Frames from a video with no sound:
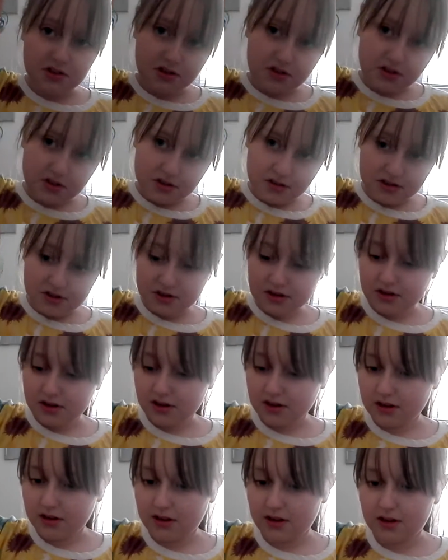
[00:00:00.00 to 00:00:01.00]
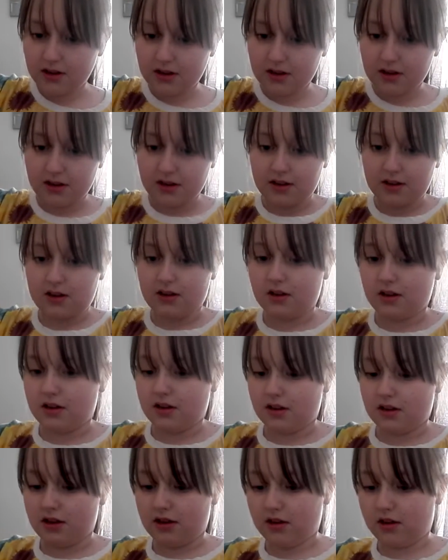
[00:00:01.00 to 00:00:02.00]
bands that I haven't sorted out
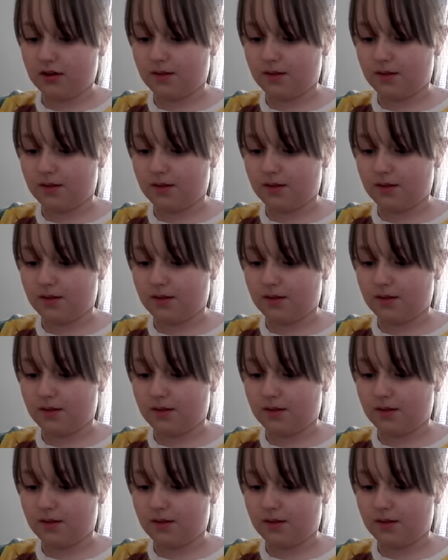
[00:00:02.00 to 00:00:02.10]
yet.